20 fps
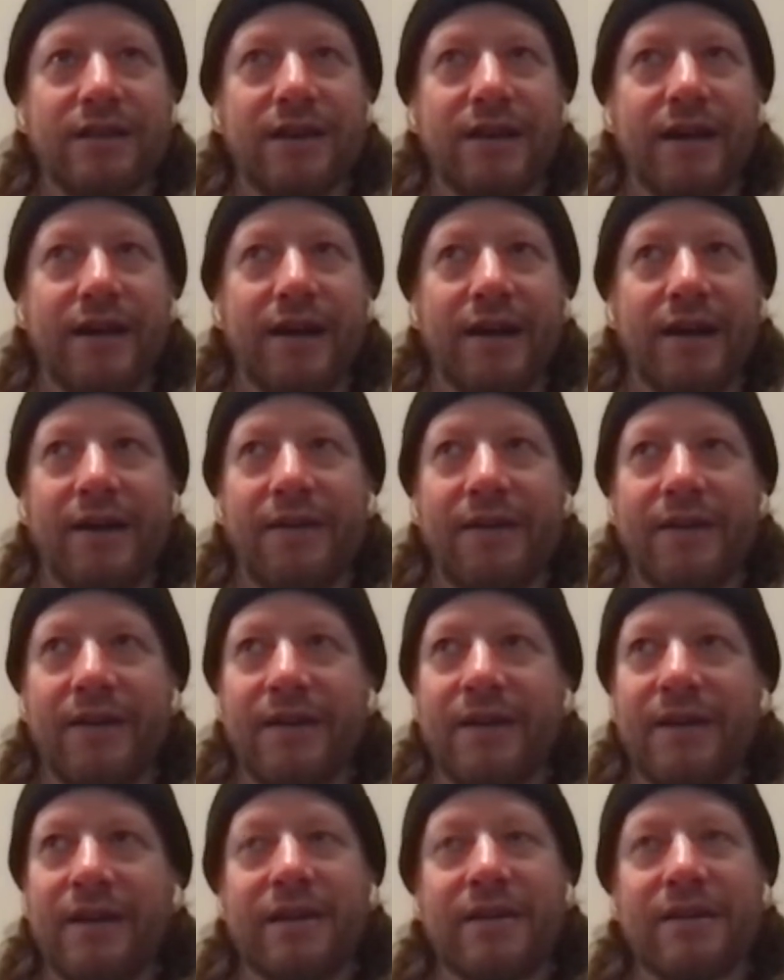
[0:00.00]

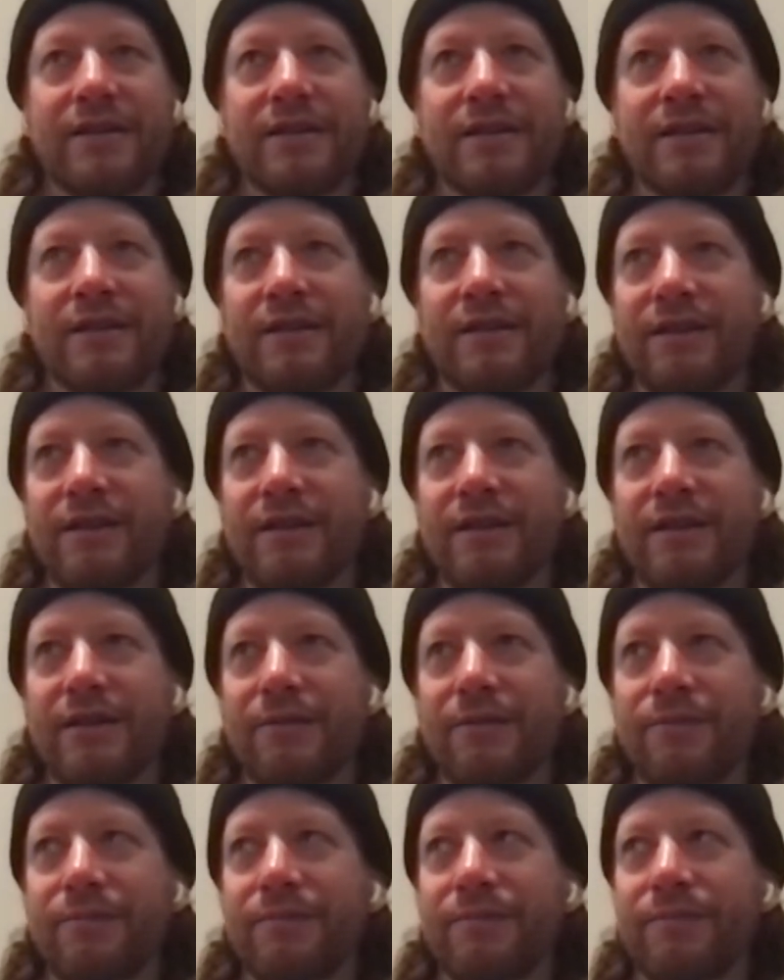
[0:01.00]
You
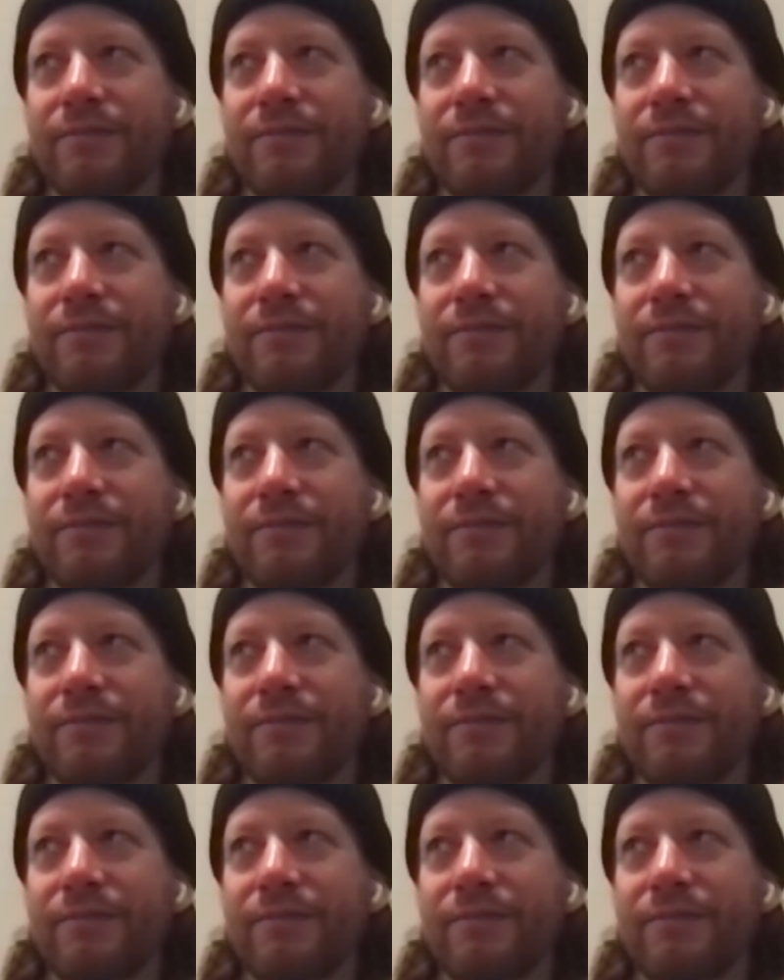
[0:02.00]
know,